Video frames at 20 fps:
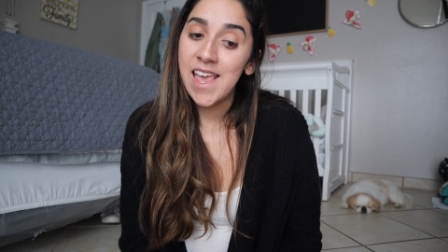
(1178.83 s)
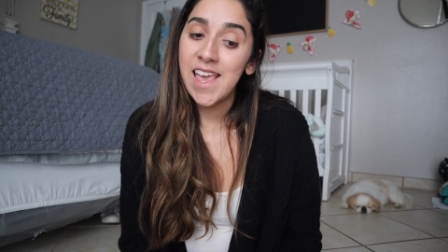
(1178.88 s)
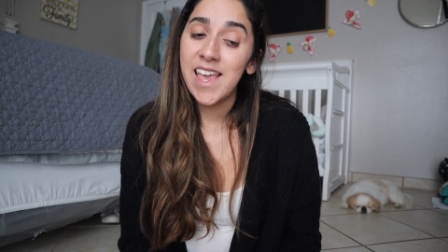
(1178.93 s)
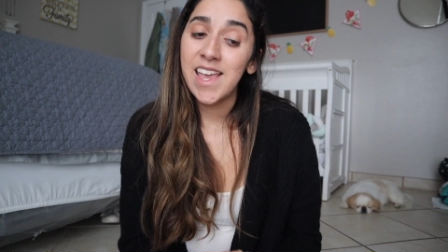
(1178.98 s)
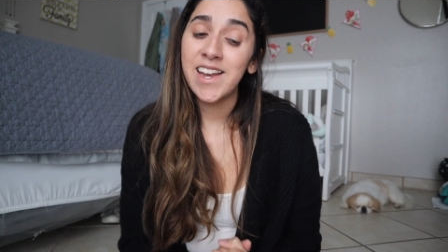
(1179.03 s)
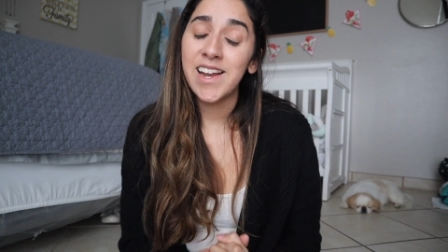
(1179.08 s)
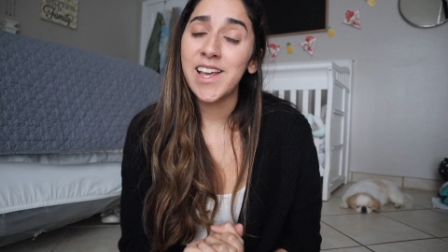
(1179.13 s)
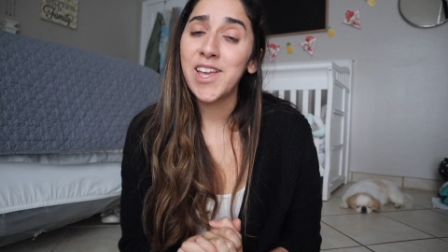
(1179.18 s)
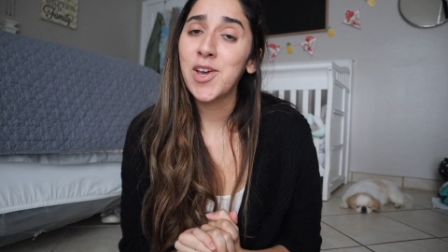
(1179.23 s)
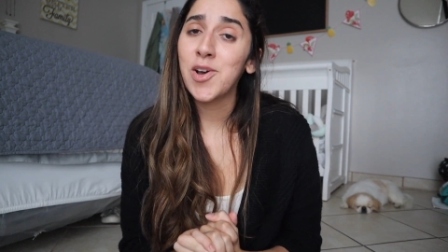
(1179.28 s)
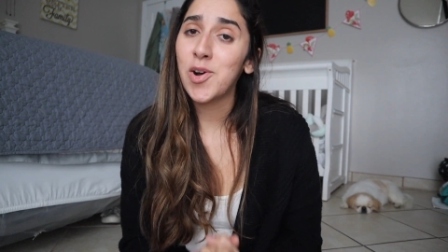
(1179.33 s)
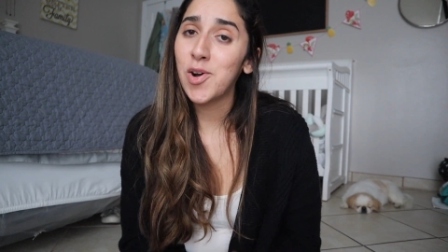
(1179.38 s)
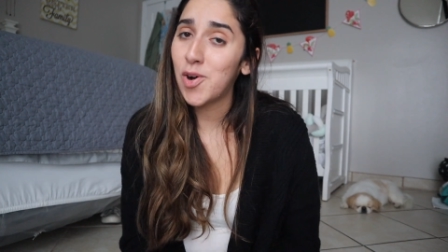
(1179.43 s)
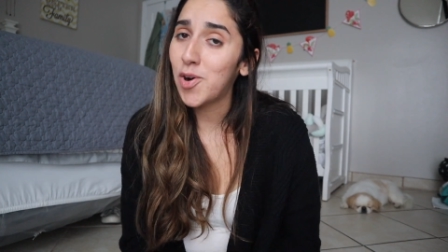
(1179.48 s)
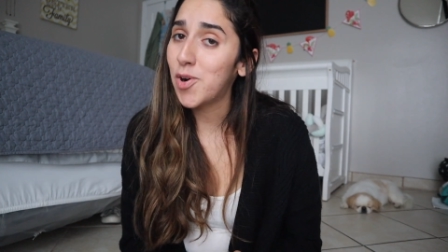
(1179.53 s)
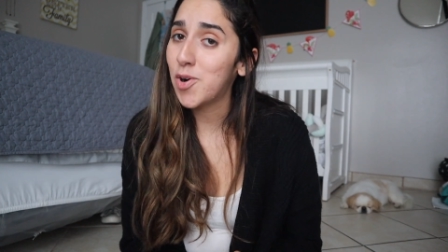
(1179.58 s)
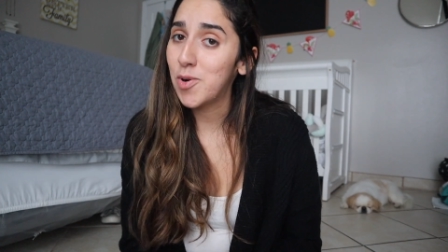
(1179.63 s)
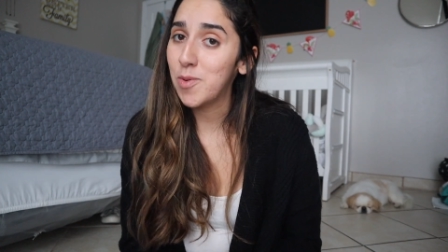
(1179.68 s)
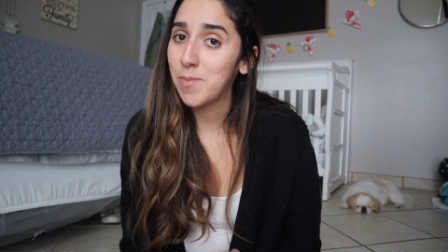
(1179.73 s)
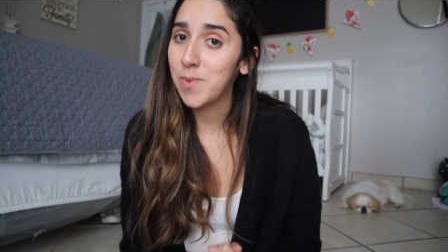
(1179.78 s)
And
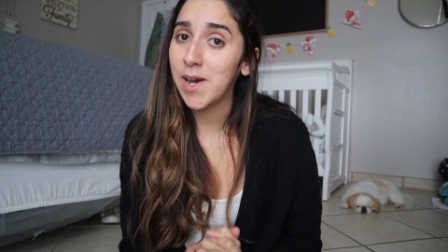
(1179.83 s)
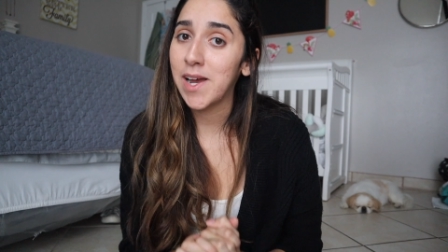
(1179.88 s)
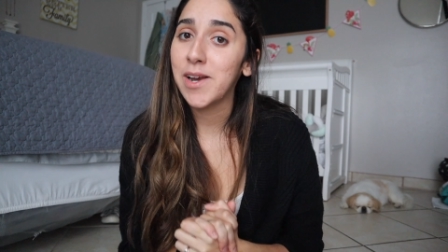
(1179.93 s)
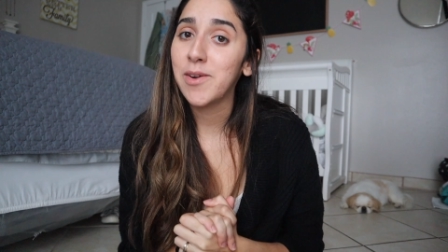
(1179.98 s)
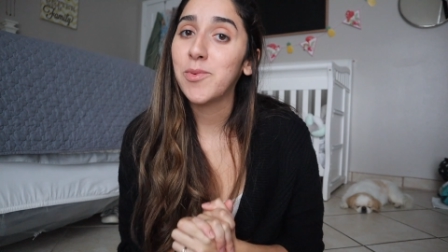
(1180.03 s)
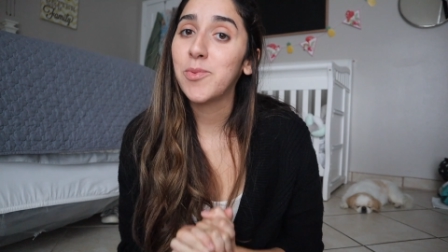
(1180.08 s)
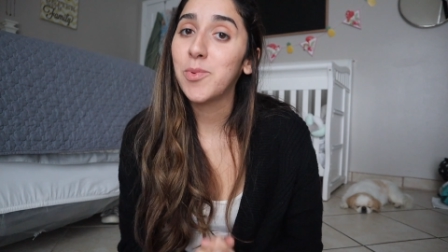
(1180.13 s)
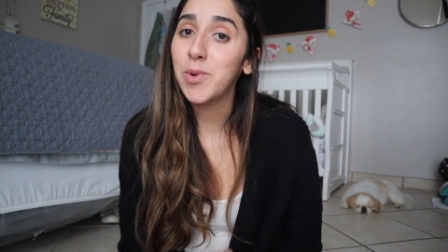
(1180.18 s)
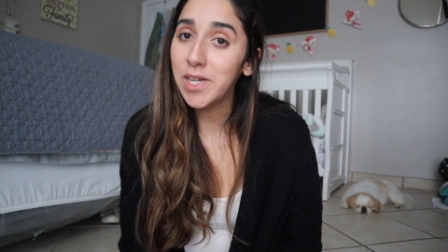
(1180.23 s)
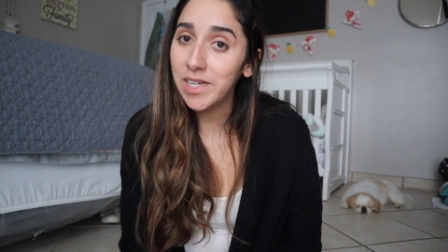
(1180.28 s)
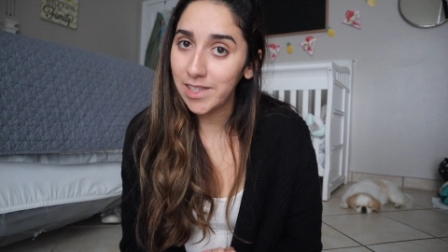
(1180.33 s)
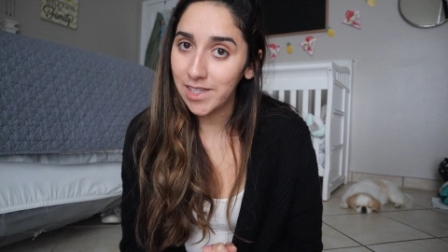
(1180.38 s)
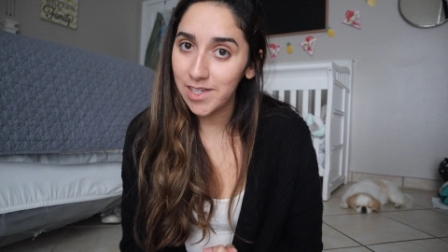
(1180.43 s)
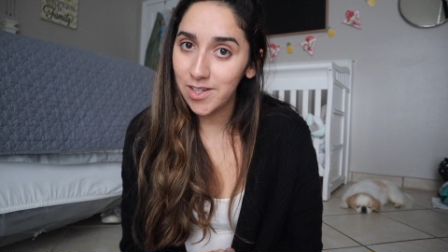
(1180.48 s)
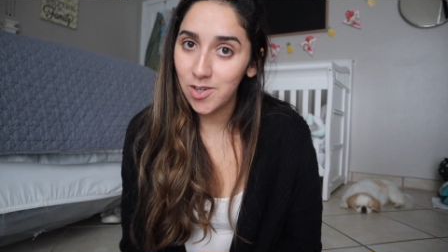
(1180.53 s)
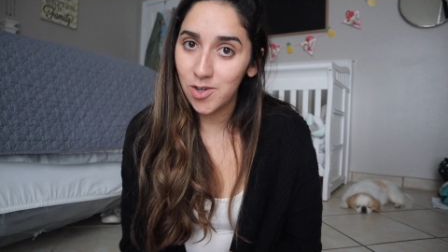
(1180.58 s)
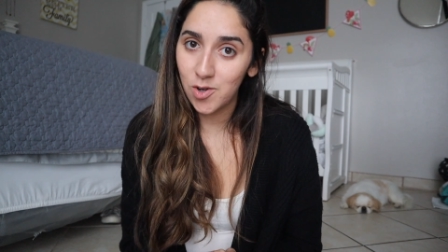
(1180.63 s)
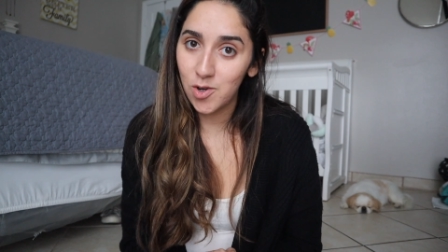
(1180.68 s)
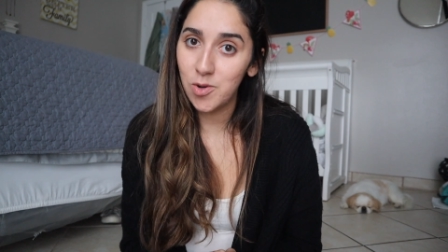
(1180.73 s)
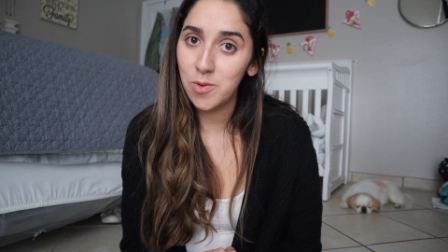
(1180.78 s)
I really
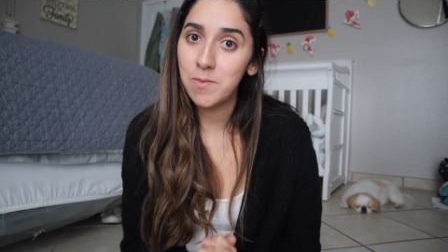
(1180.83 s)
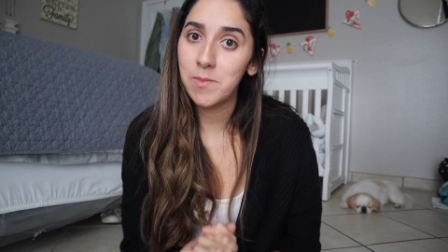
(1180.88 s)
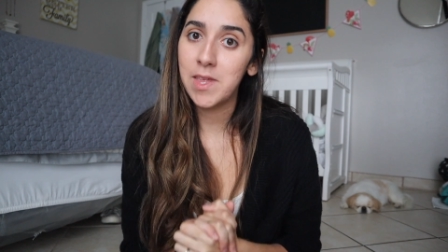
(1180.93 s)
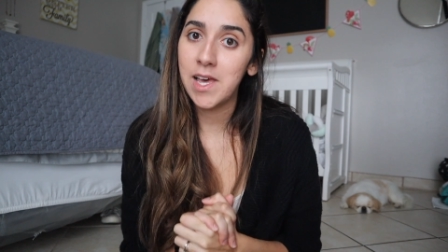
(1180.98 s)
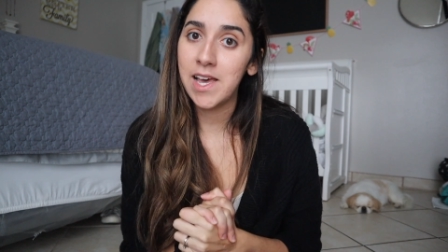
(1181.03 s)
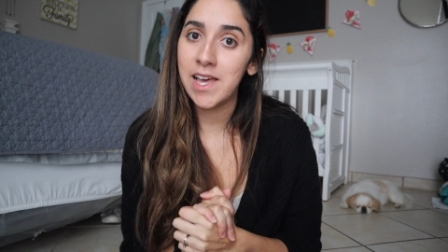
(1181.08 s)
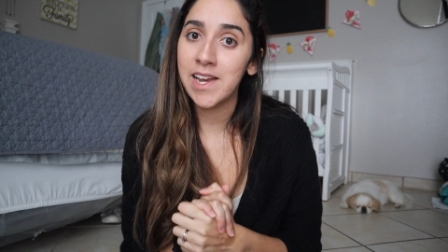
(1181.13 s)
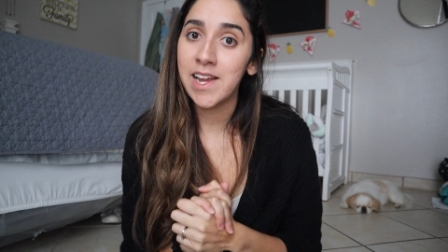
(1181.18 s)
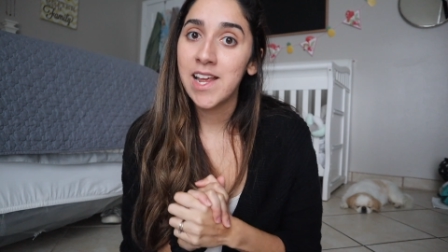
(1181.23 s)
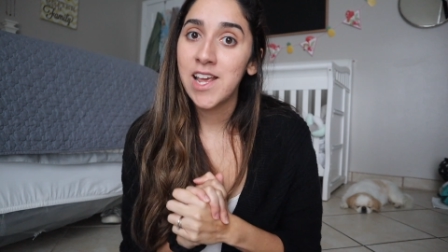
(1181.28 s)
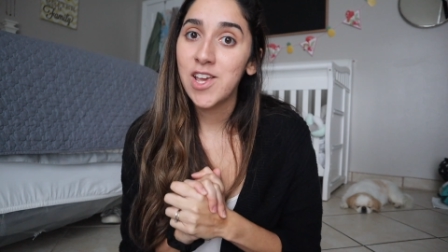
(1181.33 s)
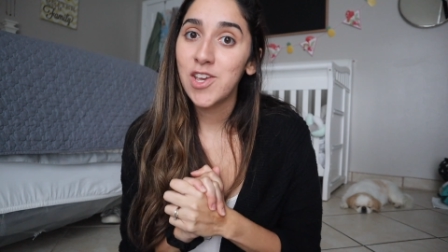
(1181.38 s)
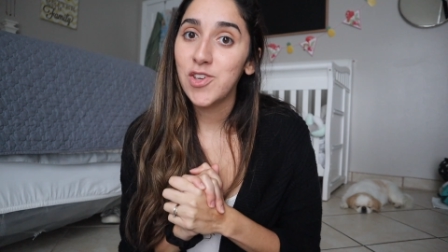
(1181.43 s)
hope that